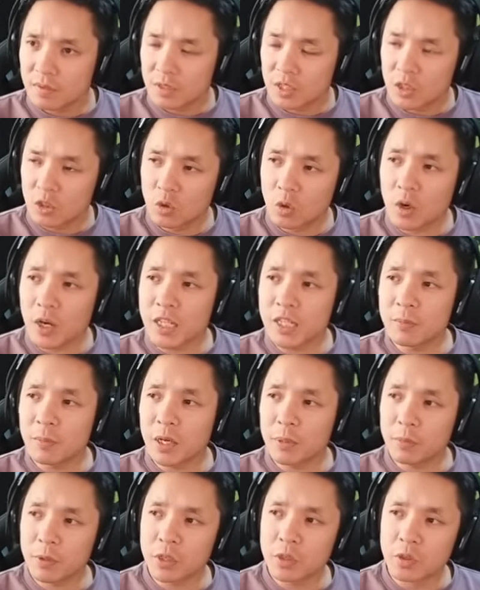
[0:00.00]
Twice
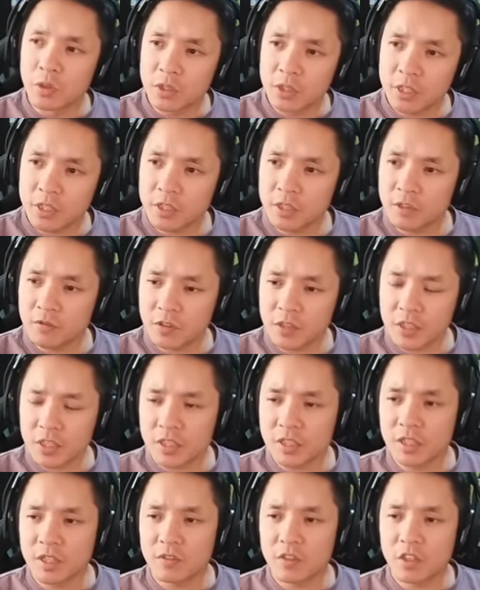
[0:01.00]
might be cooked here if he
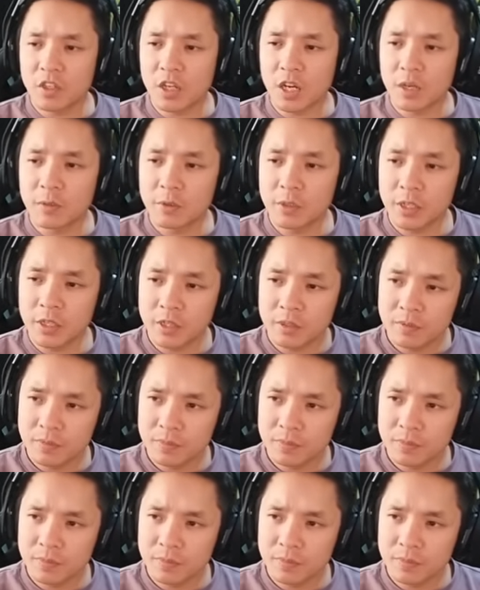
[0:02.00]
doesn't have a Skarmory.